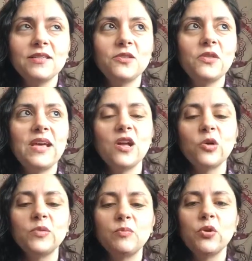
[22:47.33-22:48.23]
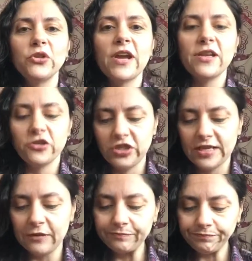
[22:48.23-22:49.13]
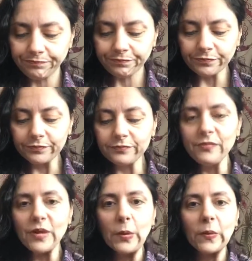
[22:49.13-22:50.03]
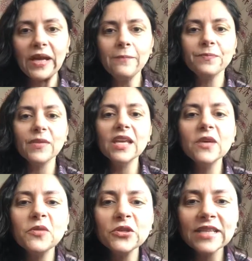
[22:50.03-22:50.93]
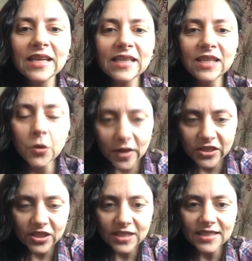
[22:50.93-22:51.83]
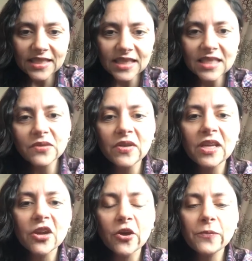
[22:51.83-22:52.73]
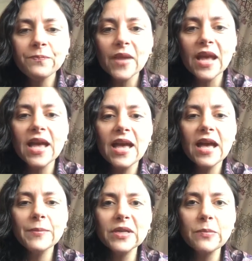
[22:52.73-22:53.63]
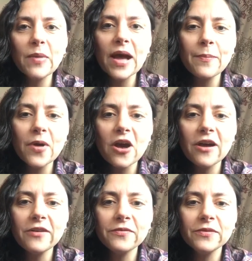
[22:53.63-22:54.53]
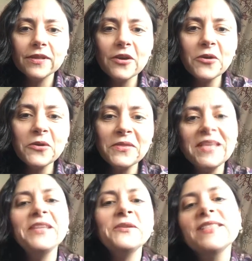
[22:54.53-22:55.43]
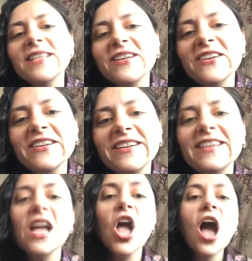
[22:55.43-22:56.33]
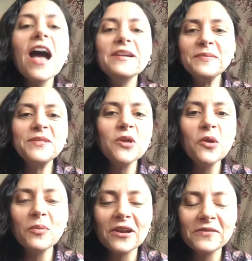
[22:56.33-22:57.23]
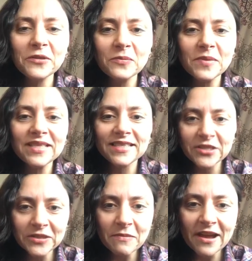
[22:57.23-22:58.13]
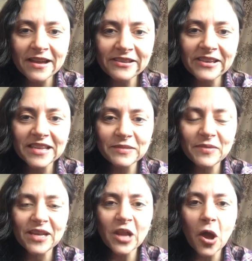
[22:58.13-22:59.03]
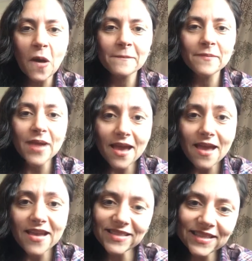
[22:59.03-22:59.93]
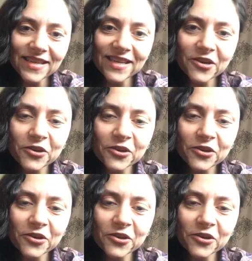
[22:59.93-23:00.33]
So that helps pull your energy down. Okay, if there's not any questions in this video, I'm gonna pop off. Oh, thank you, Sarah. I'm so proud of you. Miss Sarah Smile has been amazing.